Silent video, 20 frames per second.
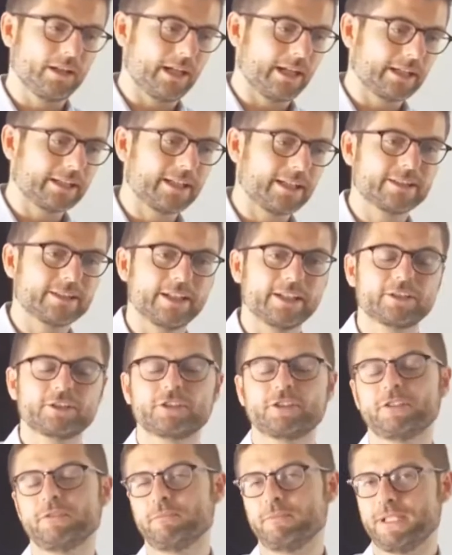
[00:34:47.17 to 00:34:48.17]

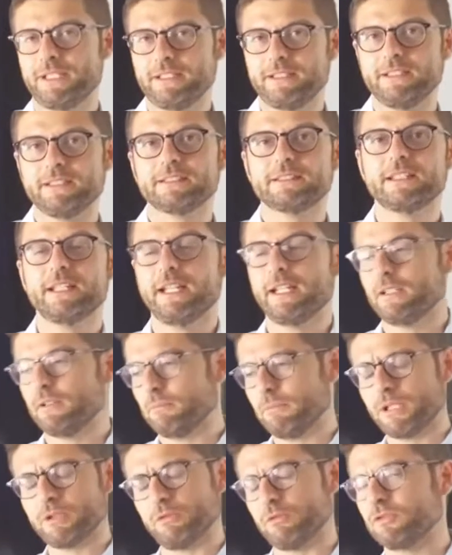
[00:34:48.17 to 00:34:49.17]
architecture, buildings,
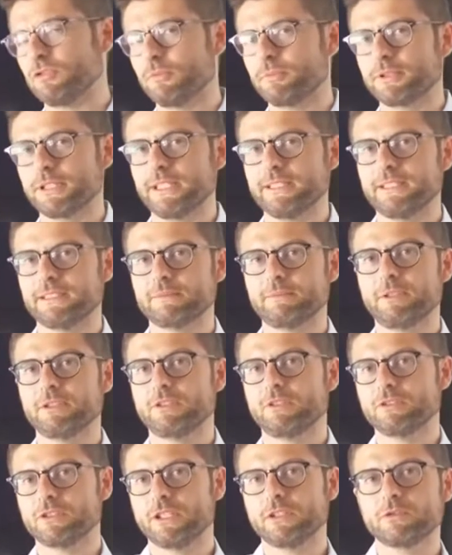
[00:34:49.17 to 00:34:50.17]
but also products,
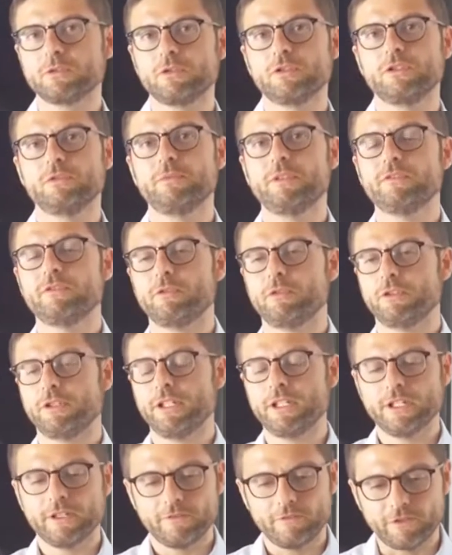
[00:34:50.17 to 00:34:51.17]
because I told you before,
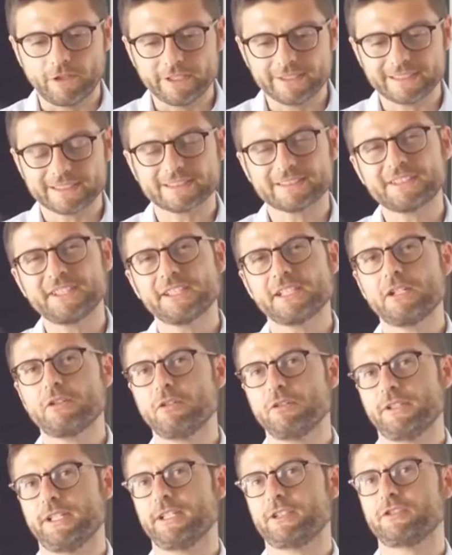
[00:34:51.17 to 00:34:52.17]
there is a strict
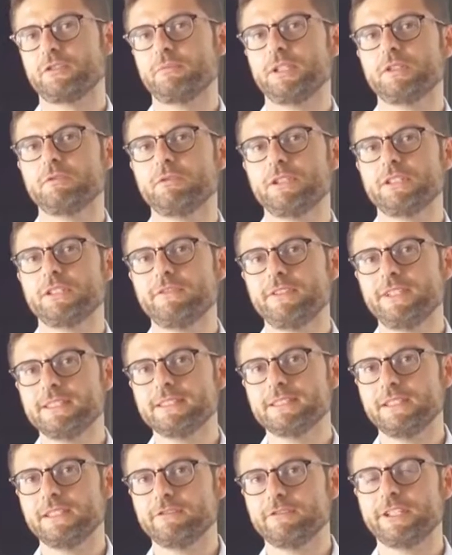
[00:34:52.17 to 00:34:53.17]
connection between
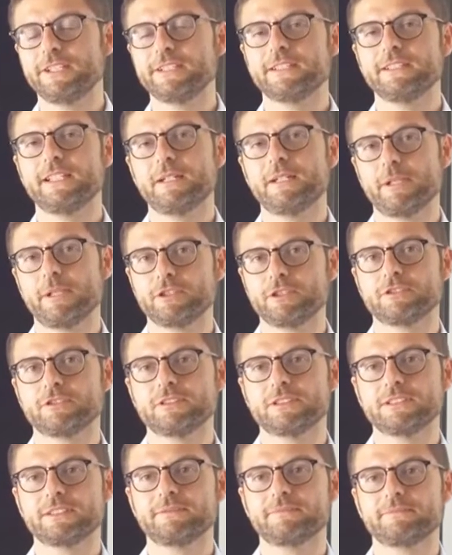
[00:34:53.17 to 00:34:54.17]
these different
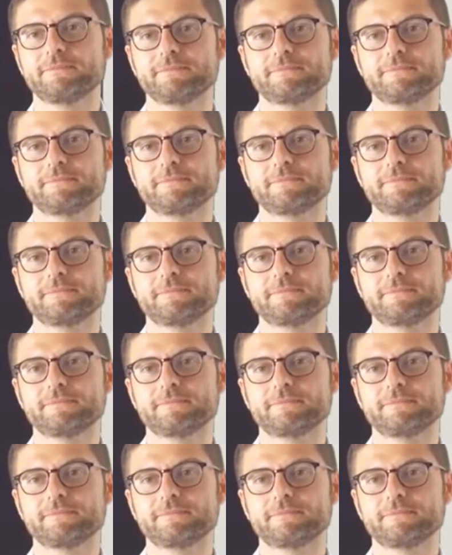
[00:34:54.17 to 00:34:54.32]
dimensions.